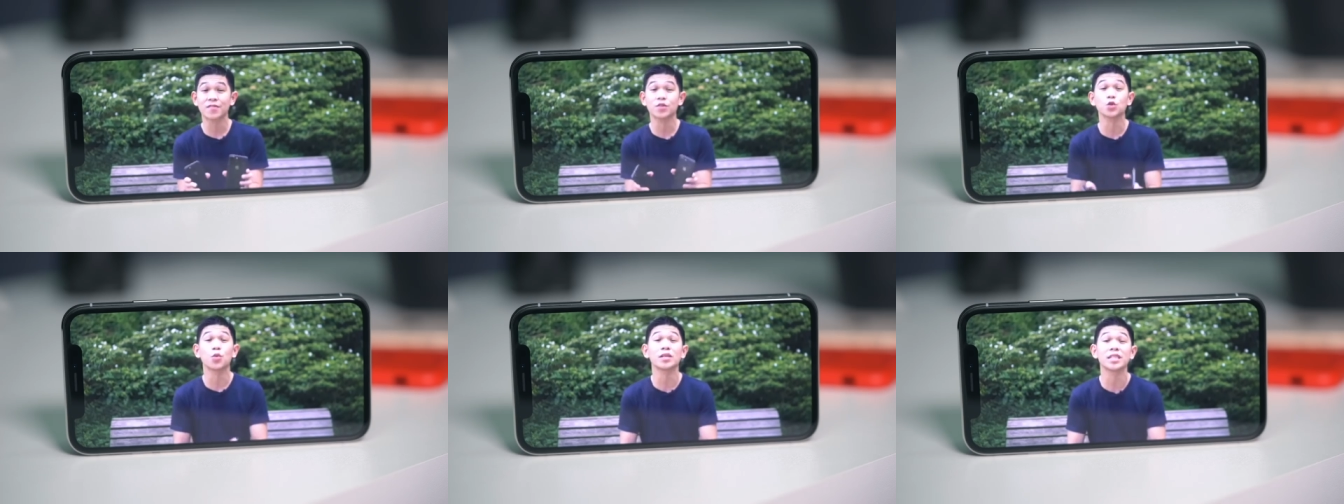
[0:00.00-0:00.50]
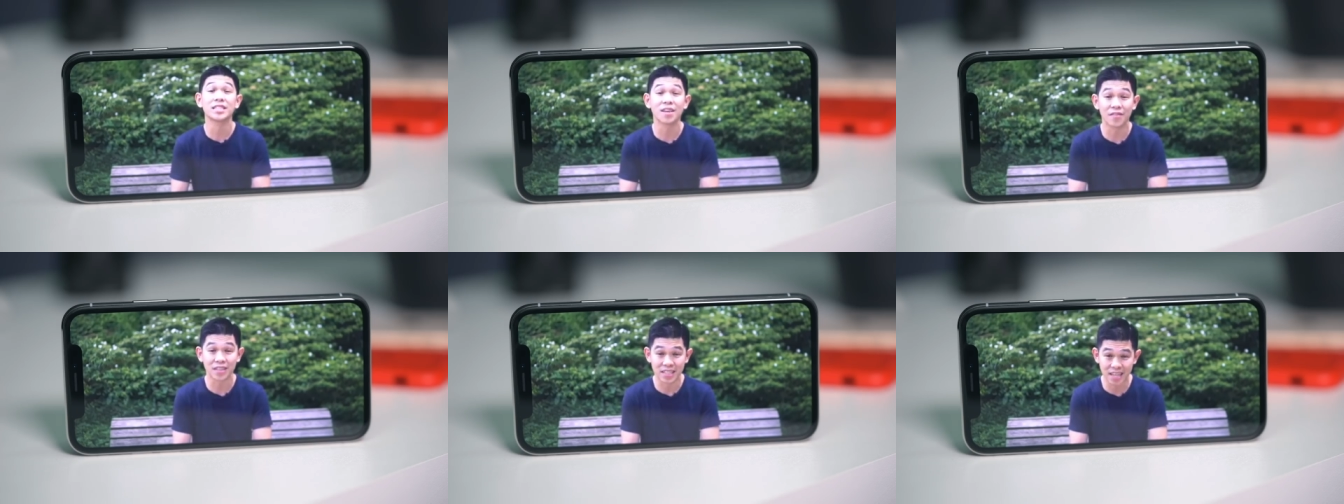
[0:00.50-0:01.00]
a second
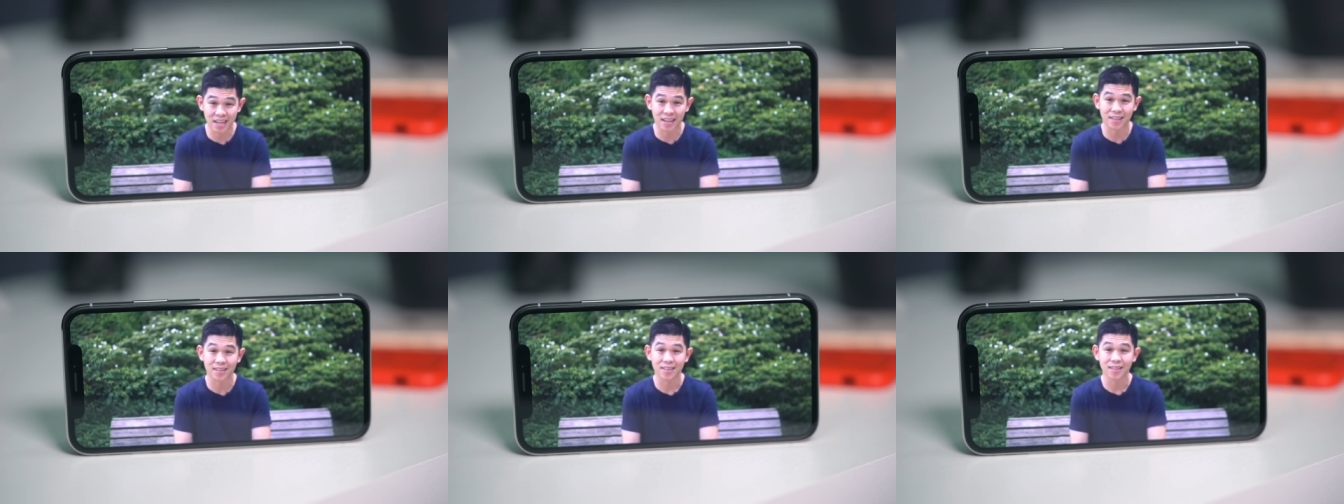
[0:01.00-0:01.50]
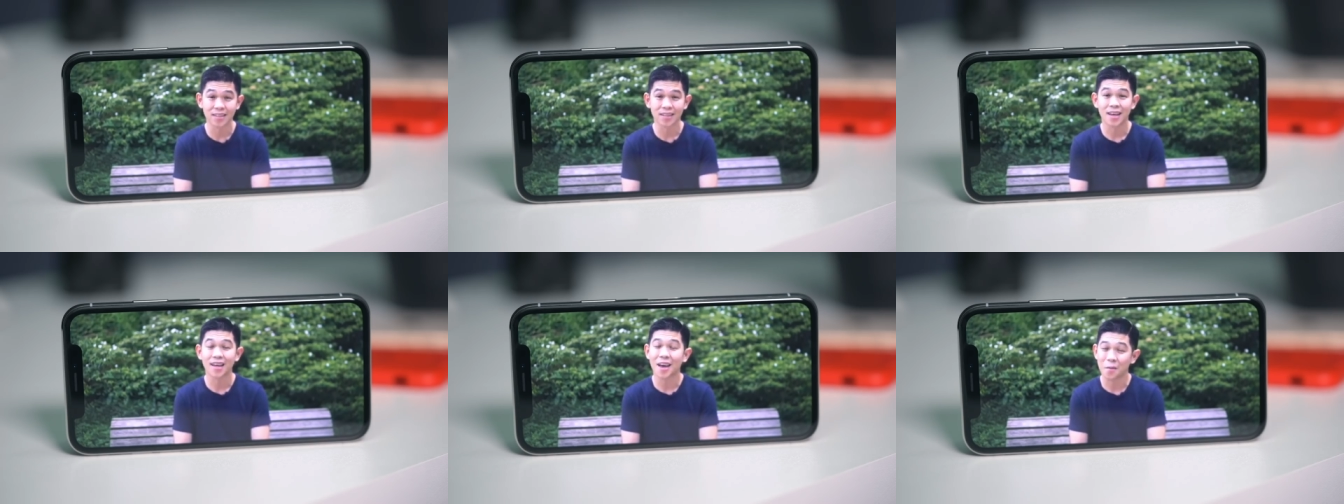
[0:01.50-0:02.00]
speaker, so you get
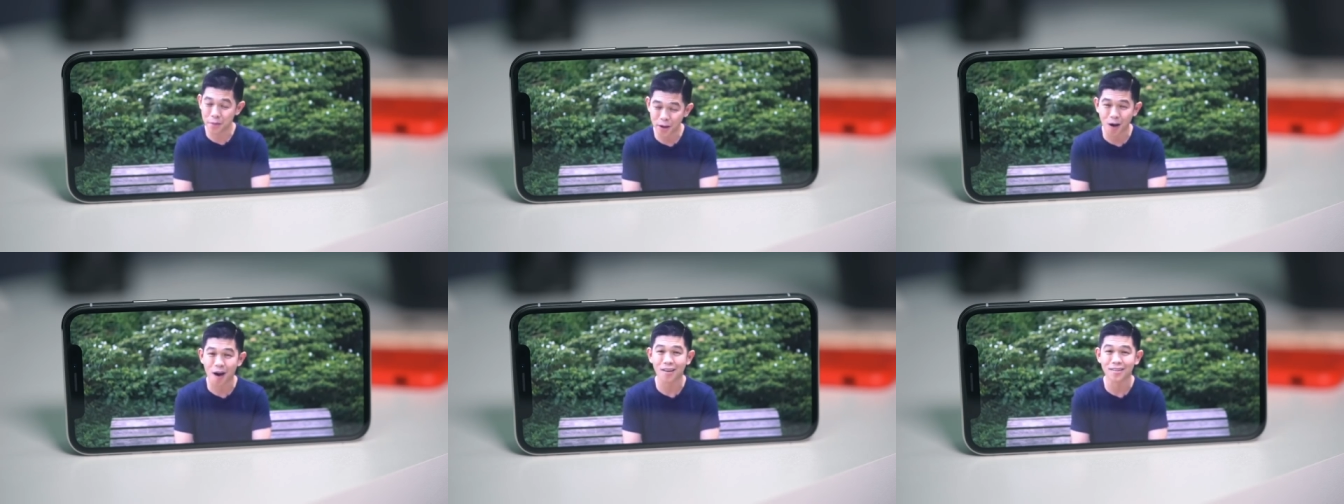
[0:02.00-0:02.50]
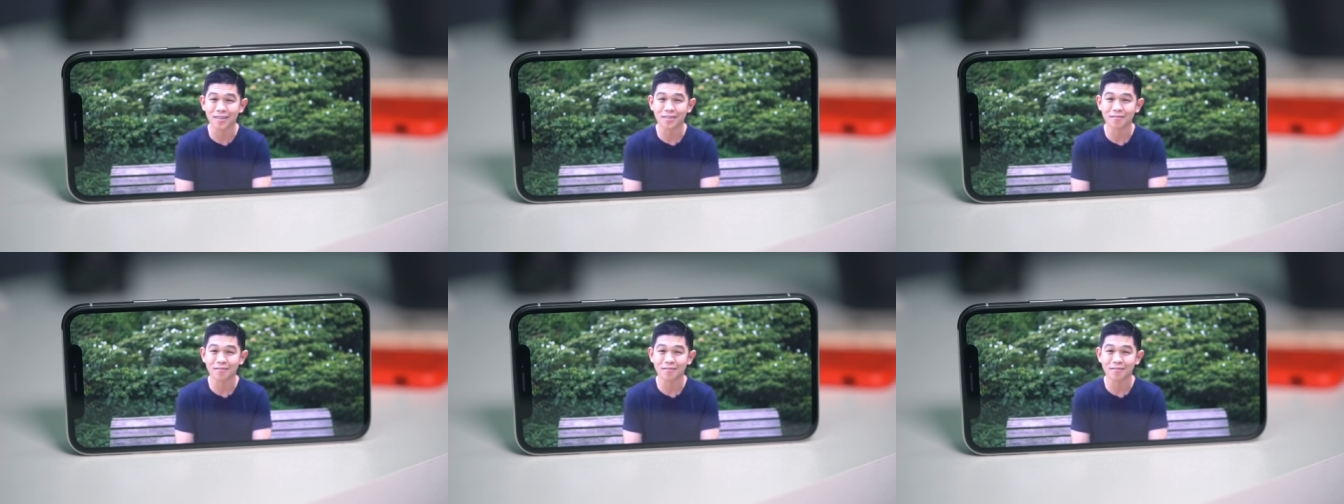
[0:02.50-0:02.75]
stereo speakers